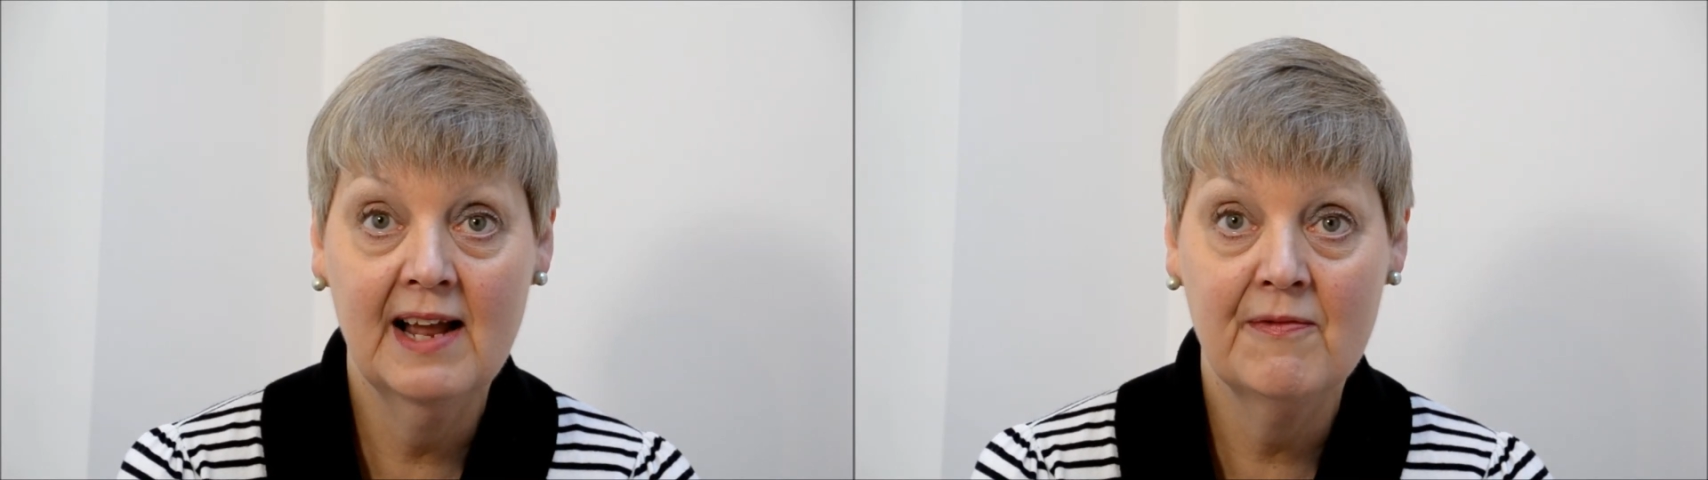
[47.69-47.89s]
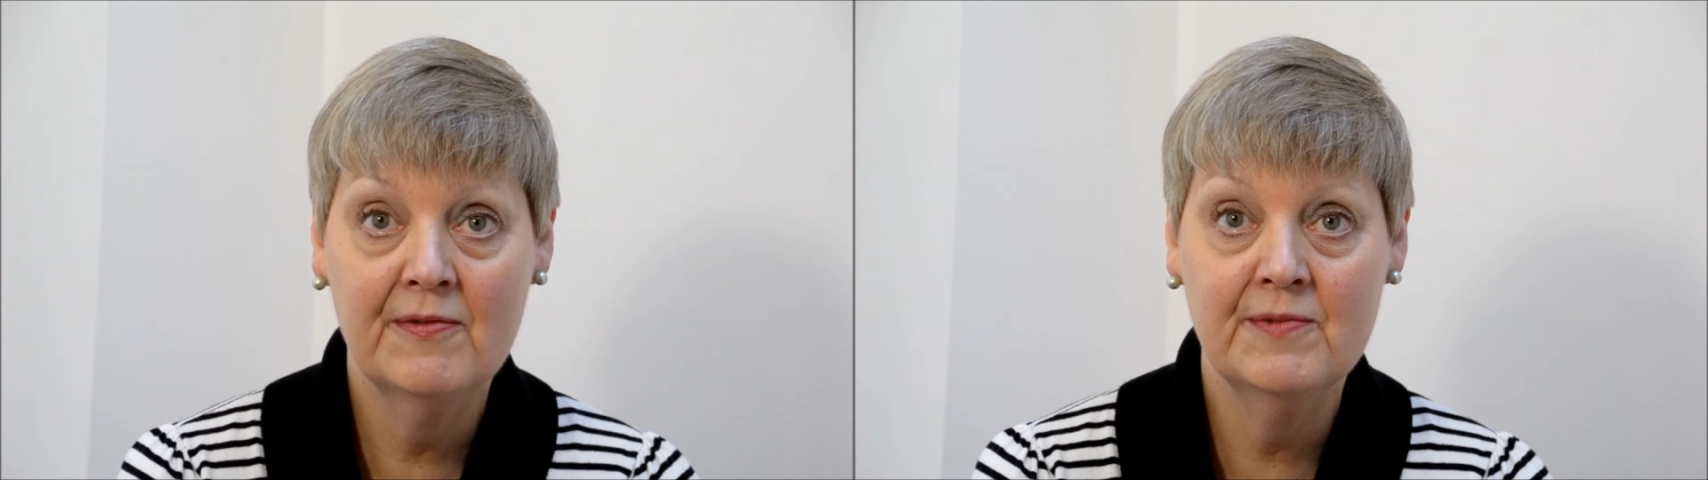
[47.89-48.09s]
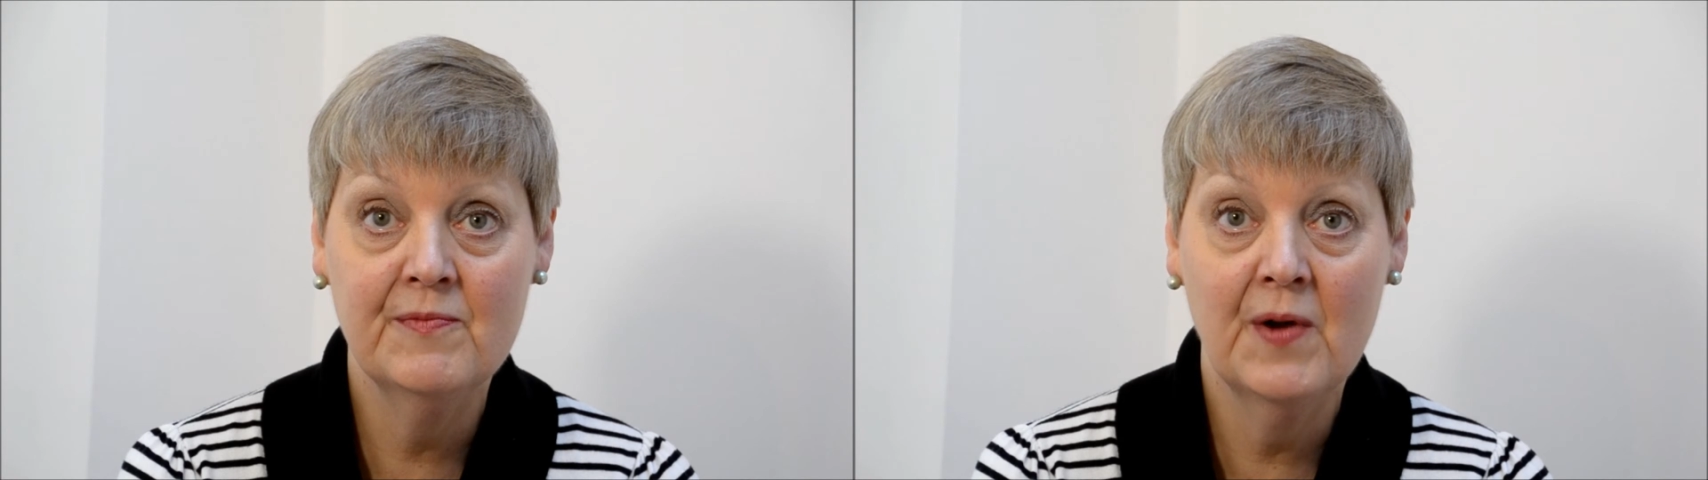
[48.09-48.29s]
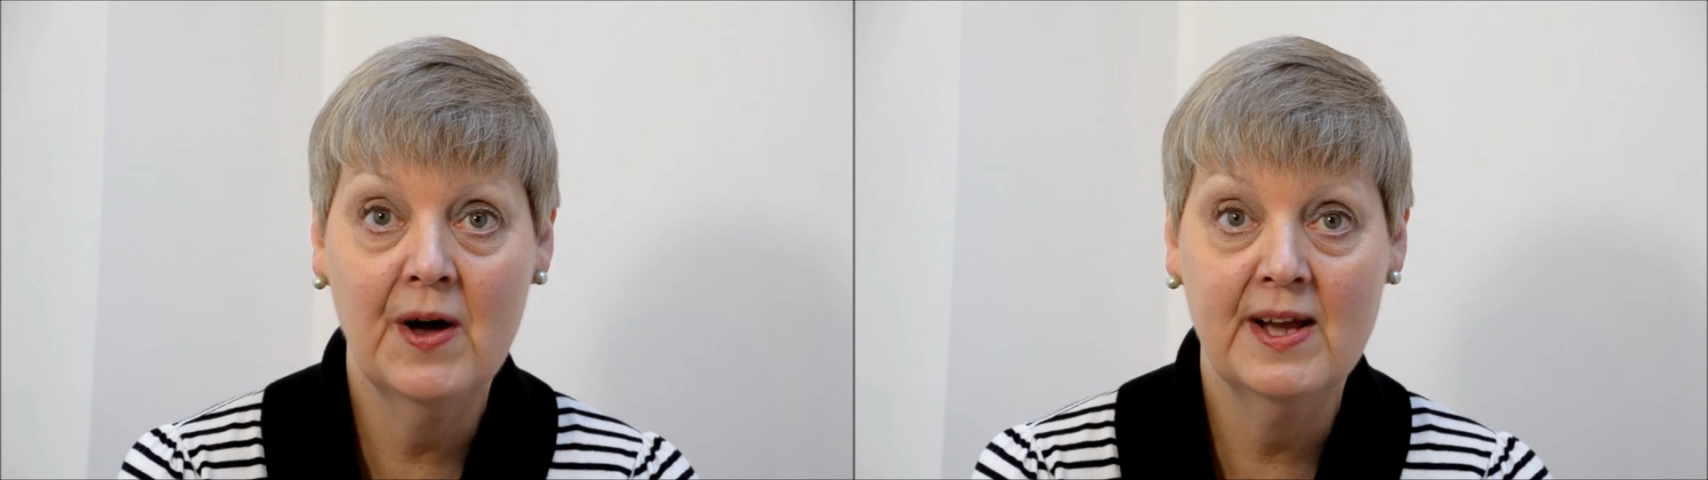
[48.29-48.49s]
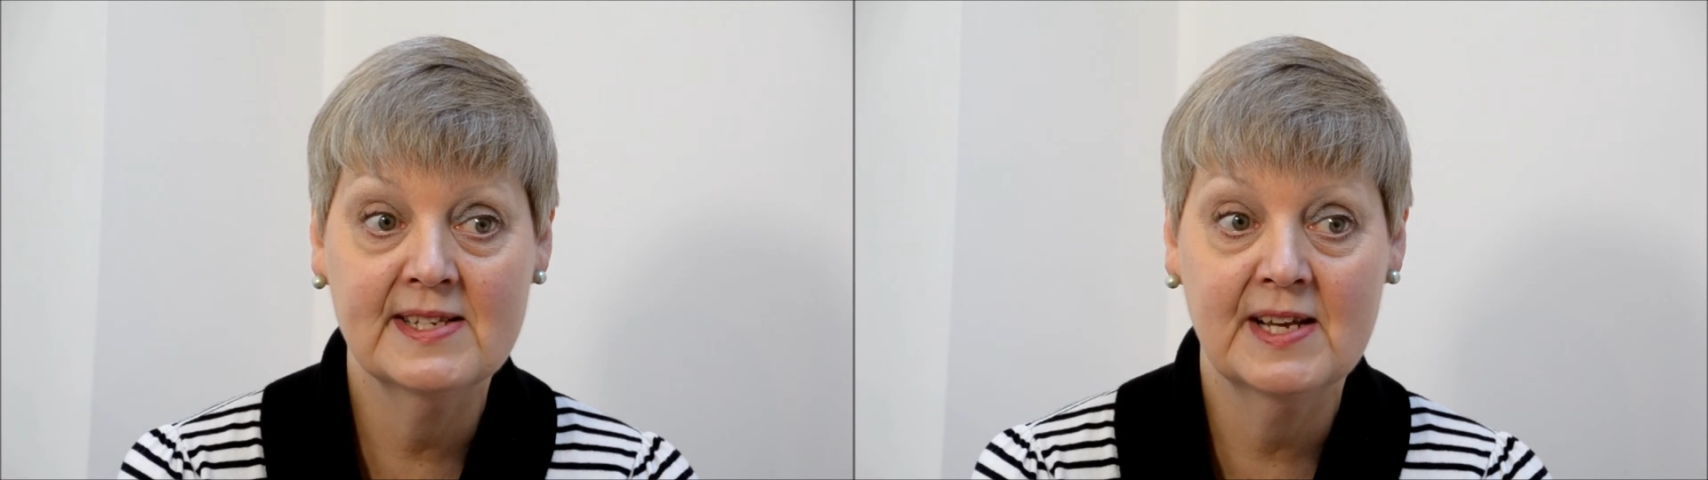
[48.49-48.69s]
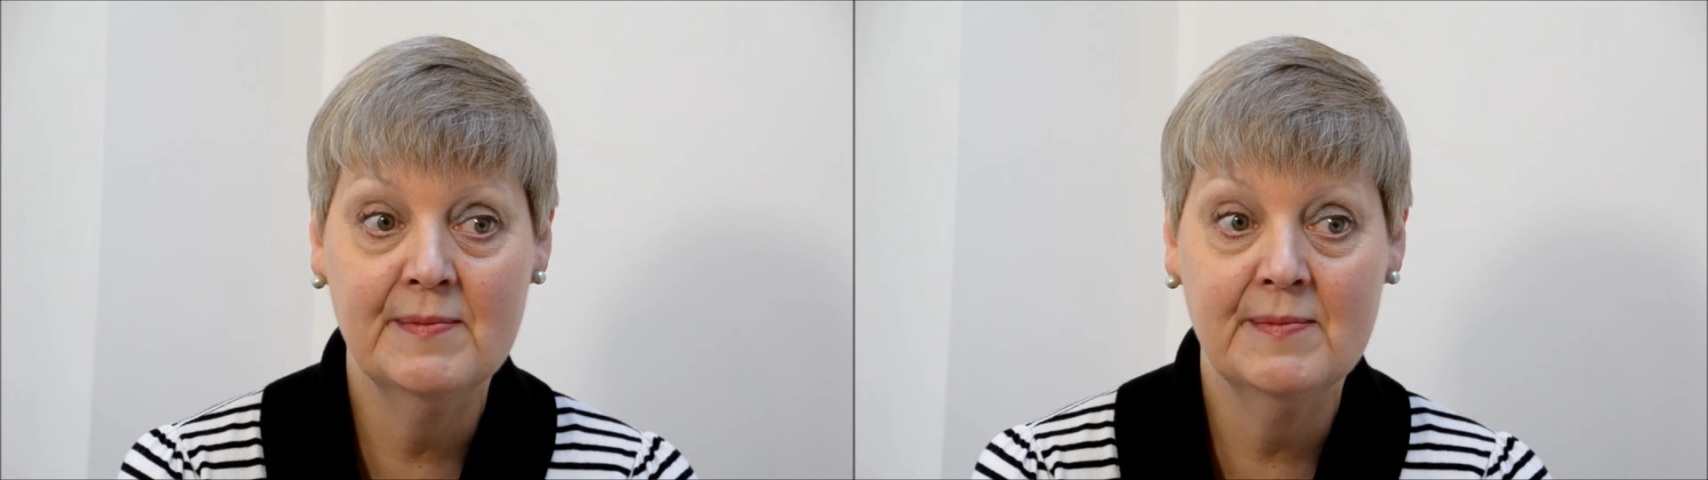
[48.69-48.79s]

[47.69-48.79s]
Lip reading: left and right,